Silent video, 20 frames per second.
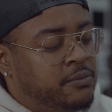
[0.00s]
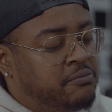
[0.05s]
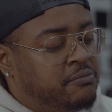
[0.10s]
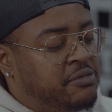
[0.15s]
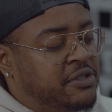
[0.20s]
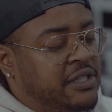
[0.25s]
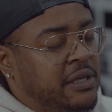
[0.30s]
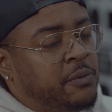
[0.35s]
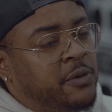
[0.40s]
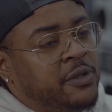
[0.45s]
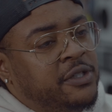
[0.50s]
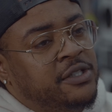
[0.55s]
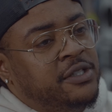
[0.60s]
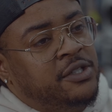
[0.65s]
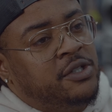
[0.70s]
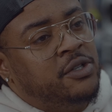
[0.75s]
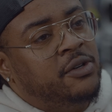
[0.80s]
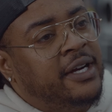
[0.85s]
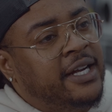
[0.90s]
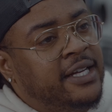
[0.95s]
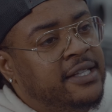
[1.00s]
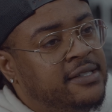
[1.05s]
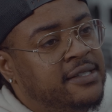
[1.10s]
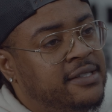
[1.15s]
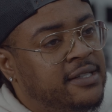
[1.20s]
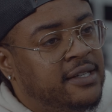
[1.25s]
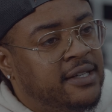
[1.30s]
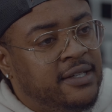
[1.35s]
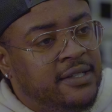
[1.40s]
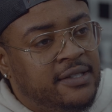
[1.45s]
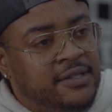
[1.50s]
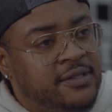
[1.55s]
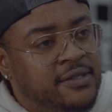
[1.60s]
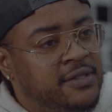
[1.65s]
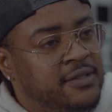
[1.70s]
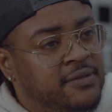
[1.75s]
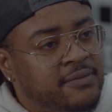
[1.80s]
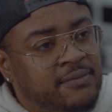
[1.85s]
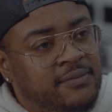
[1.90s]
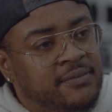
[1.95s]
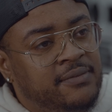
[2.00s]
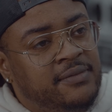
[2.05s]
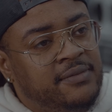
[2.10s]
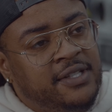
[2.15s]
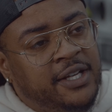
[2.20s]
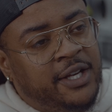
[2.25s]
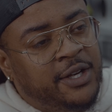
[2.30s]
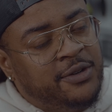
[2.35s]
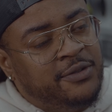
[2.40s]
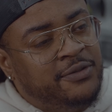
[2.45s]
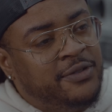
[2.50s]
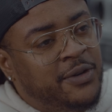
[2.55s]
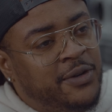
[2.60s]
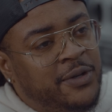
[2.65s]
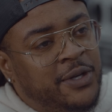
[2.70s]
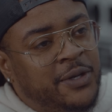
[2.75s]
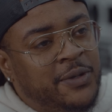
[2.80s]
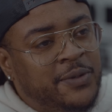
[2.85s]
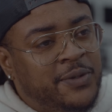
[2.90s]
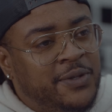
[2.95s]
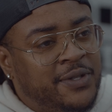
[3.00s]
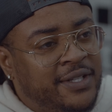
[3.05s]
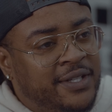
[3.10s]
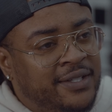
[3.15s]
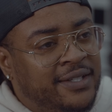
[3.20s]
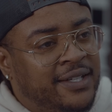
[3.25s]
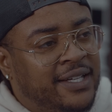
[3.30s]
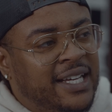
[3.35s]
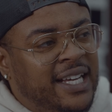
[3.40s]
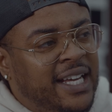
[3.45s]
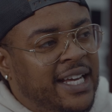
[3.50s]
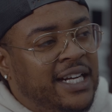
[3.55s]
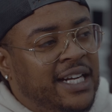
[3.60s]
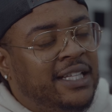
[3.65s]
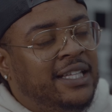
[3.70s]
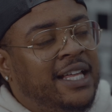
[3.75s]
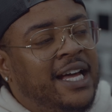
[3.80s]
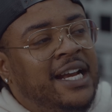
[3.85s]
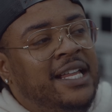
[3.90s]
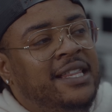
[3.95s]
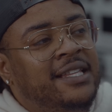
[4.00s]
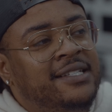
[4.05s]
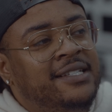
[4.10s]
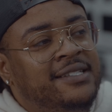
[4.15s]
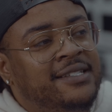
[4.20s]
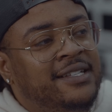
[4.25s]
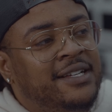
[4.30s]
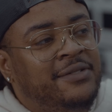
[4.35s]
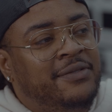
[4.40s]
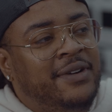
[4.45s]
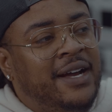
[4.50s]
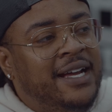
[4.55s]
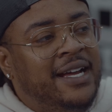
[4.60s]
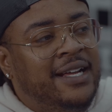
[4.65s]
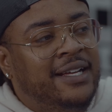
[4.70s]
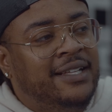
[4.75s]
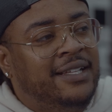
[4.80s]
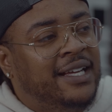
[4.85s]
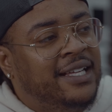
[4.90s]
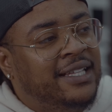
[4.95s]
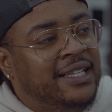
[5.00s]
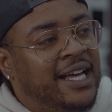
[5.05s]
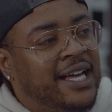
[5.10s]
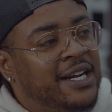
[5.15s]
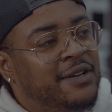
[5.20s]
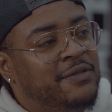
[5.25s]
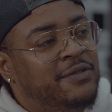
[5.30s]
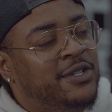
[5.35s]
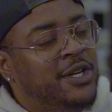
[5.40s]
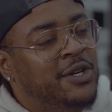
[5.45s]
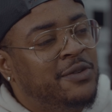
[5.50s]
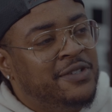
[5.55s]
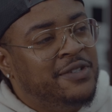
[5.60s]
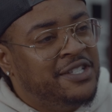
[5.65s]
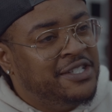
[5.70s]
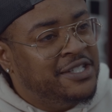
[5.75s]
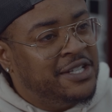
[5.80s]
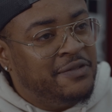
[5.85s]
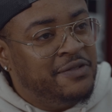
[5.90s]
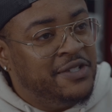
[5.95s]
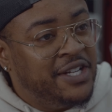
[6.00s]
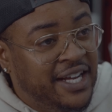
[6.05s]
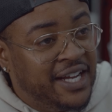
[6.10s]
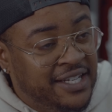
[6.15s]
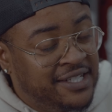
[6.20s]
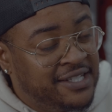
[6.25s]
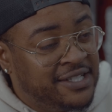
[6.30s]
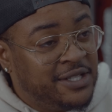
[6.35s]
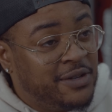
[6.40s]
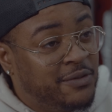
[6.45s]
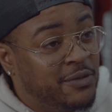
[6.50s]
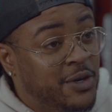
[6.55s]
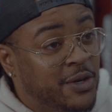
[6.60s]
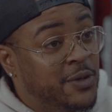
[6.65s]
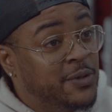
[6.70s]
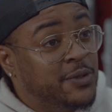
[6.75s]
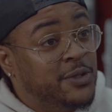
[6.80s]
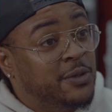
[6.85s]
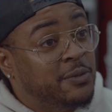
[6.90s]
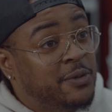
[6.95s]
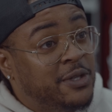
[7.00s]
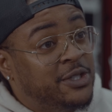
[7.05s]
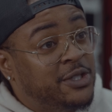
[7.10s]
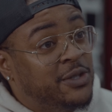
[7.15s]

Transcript: someone's grandson's senior photos, and a lot of this stuff, a lot of services have changed because I've grown so much